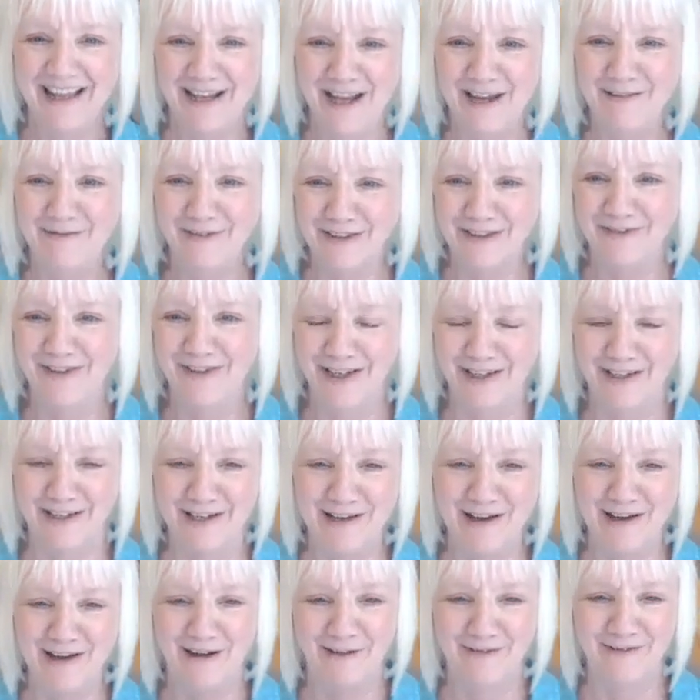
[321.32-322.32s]
if you're
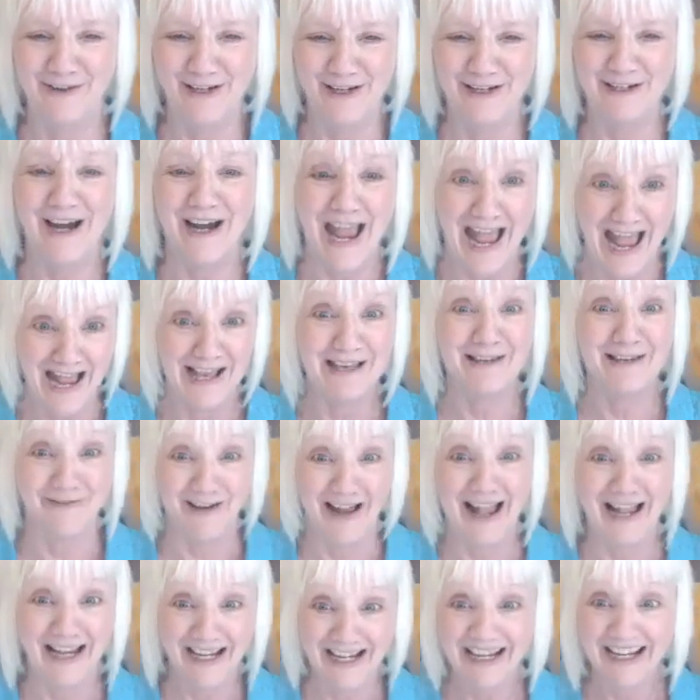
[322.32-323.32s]
feeling over your edge,
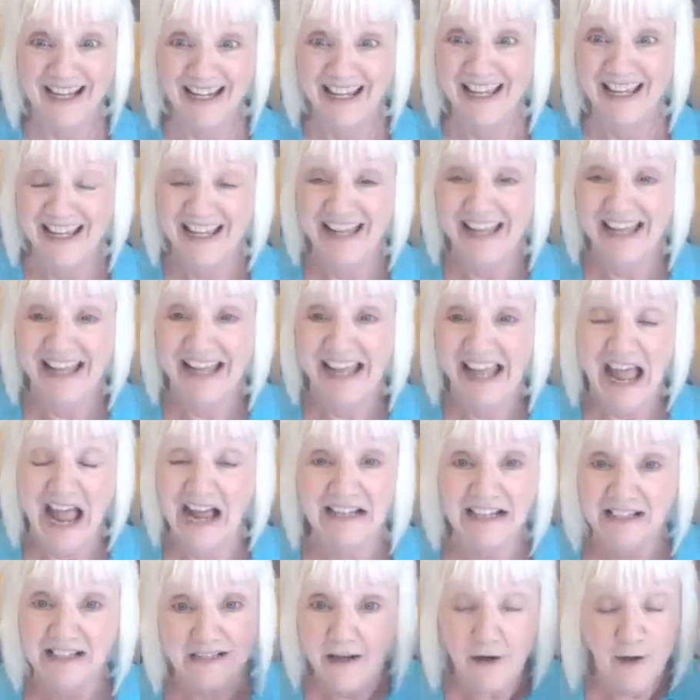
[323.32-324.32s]
right?
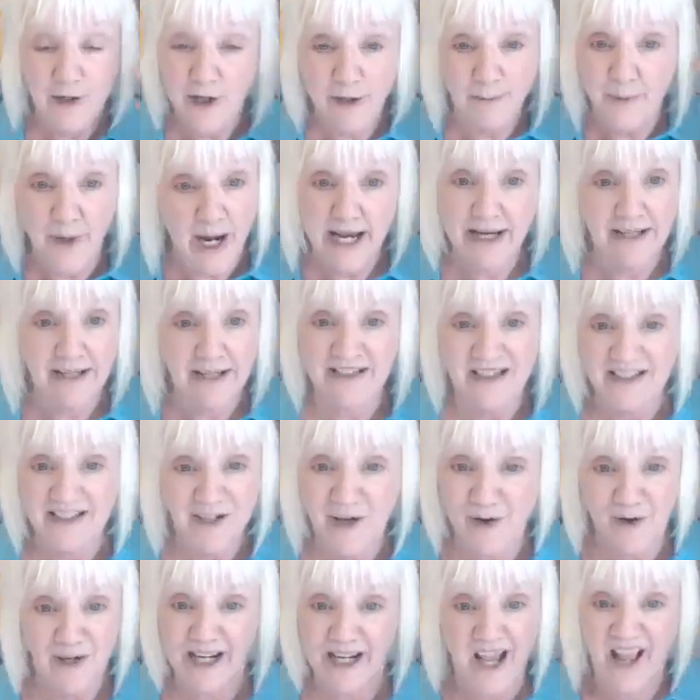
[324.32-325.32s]
And so your brain's just
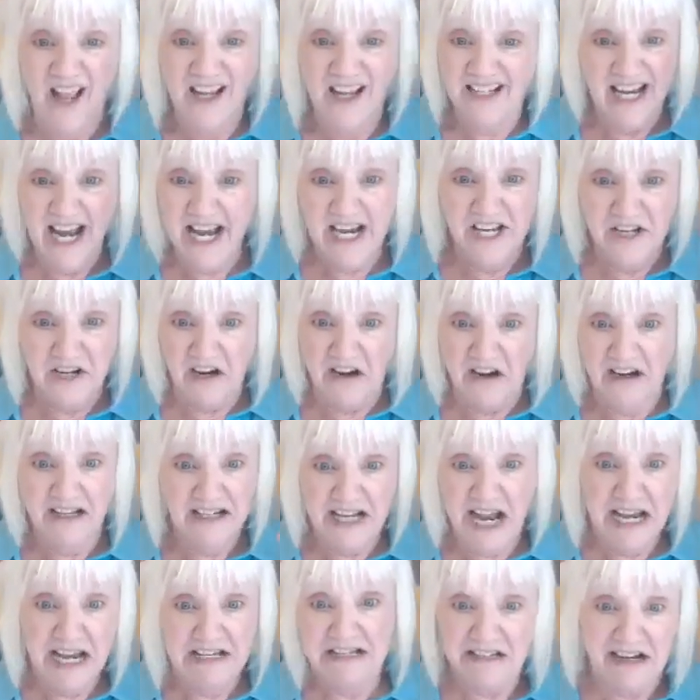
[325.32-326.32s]
going, danger,
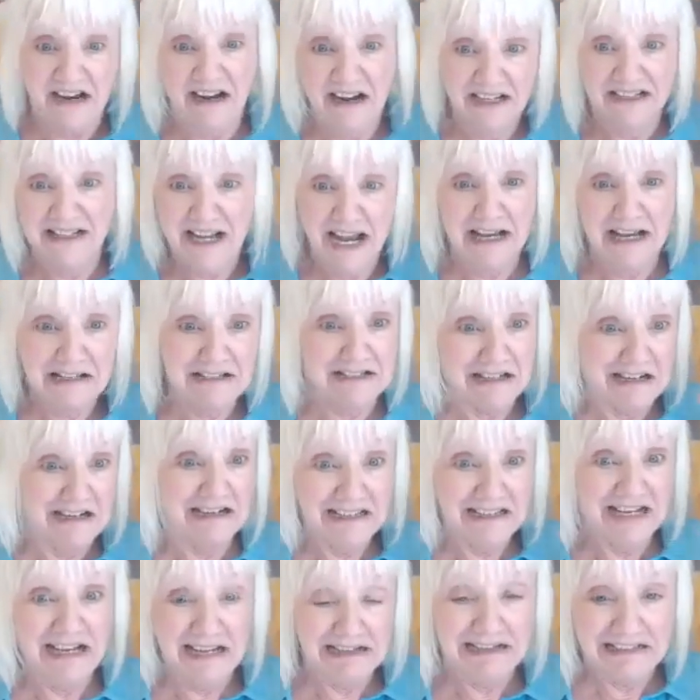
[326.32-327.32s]
danger, danger,
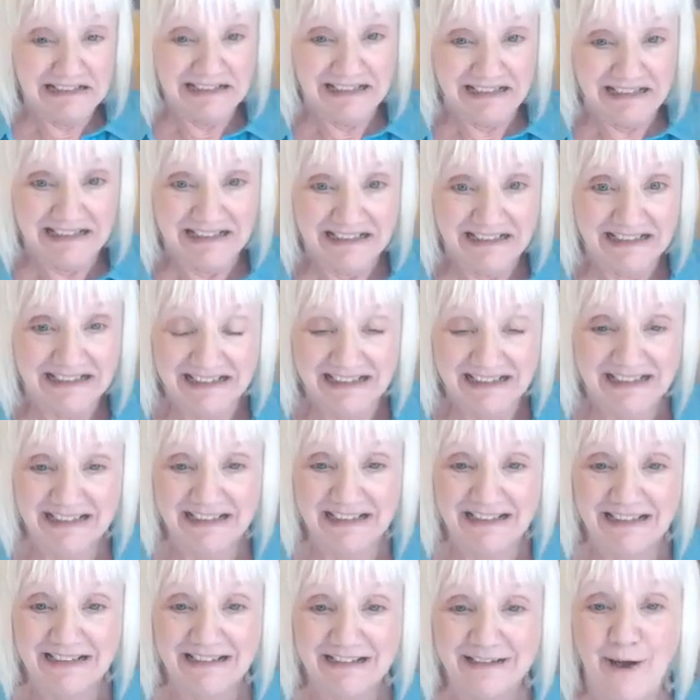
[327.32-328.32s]
danger.
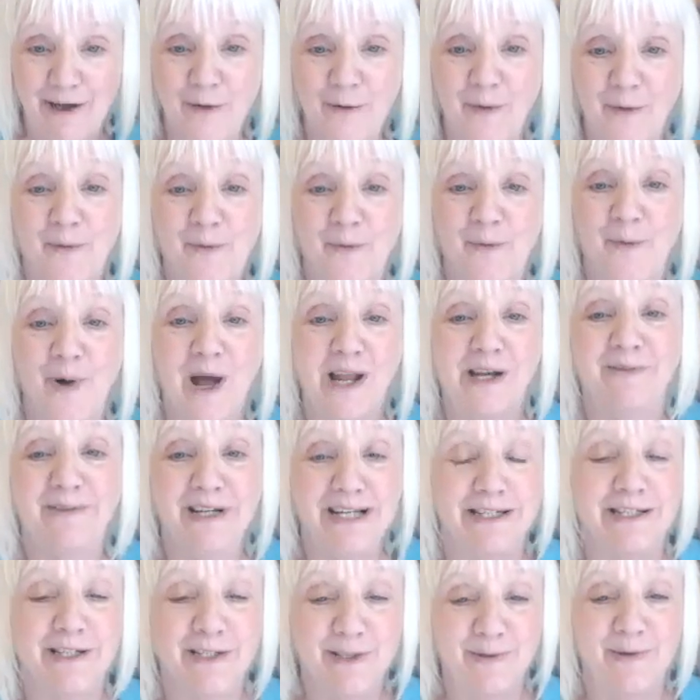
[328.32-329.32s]
So what do
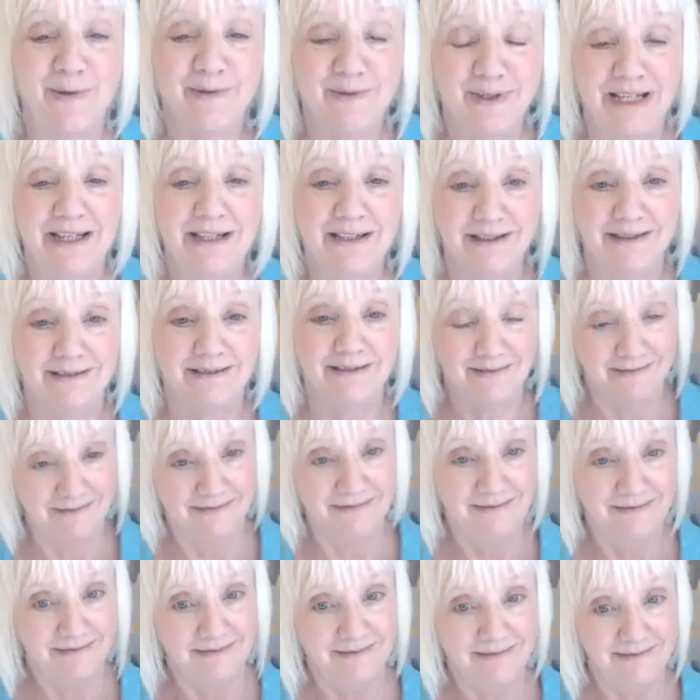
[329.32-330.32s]
we do when we
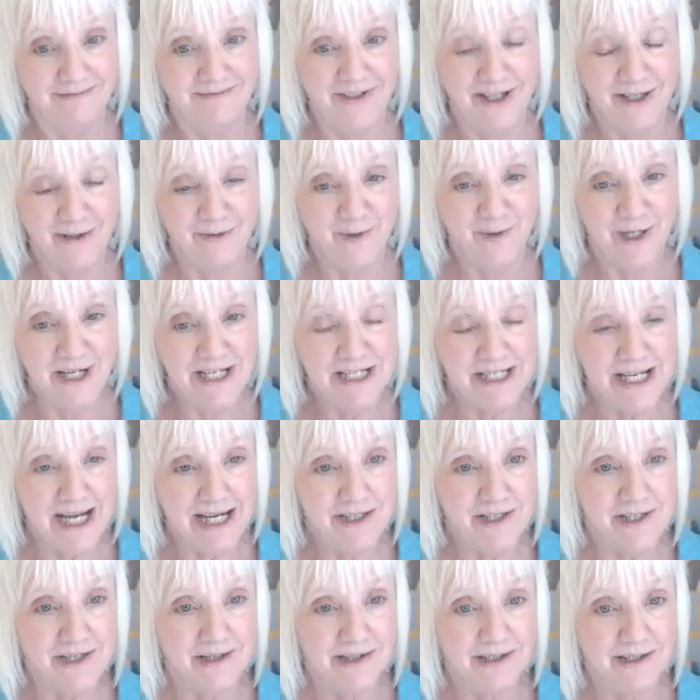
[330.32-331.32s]
feel we're in
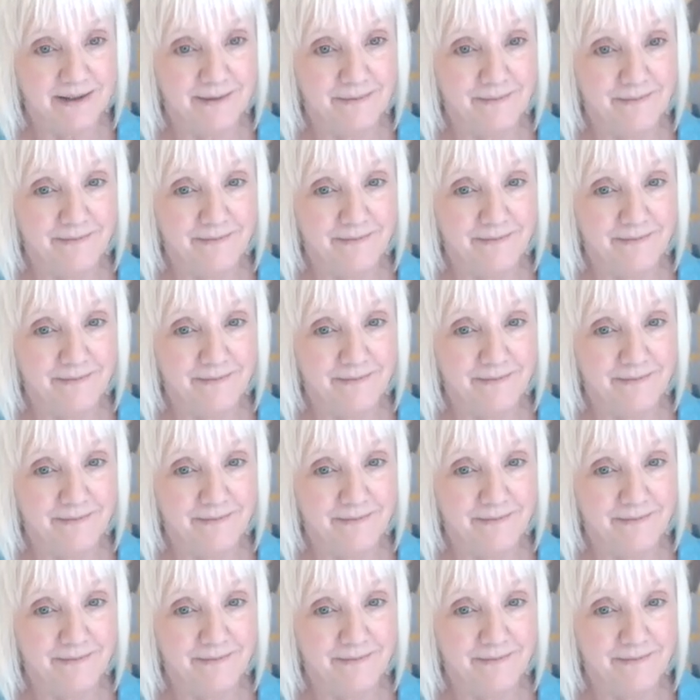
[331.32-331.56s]
danger?